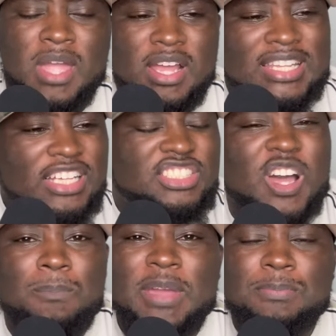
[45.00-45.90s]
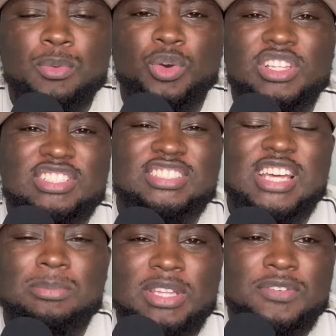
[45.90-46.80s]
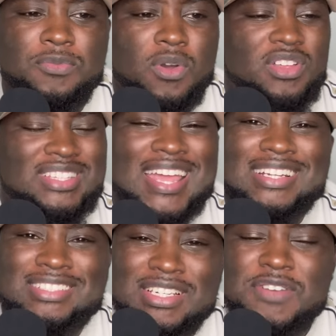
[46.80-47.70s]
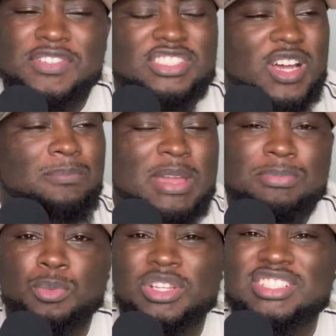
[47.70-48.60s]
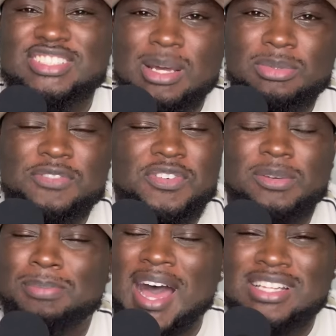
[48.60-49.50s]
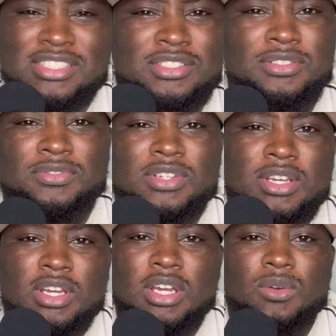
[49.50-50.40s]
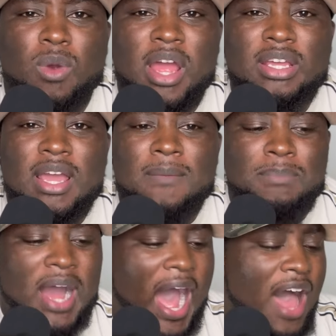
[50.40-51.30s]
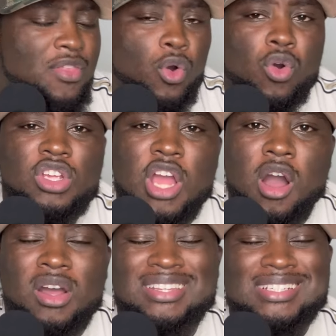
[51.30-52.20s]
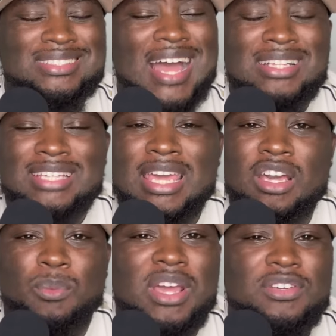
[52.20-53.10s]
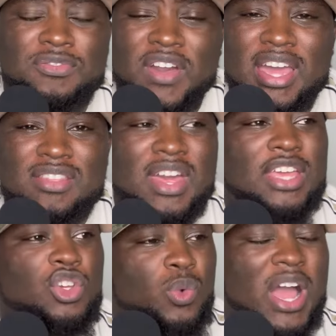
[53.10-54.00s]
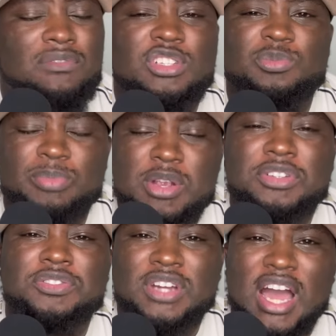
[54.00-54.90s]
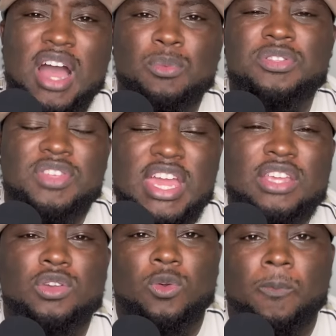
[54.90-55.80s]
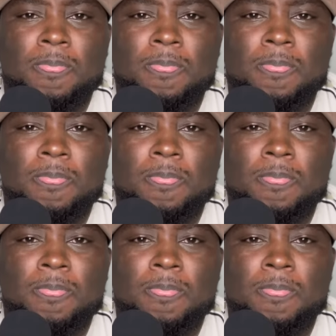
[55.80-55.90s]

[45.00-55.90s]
Now, some people will accept it for the negative and some people will accept it for the positive right? But either or, y'all, it does not take away the fact that you have the Spirit of God within you.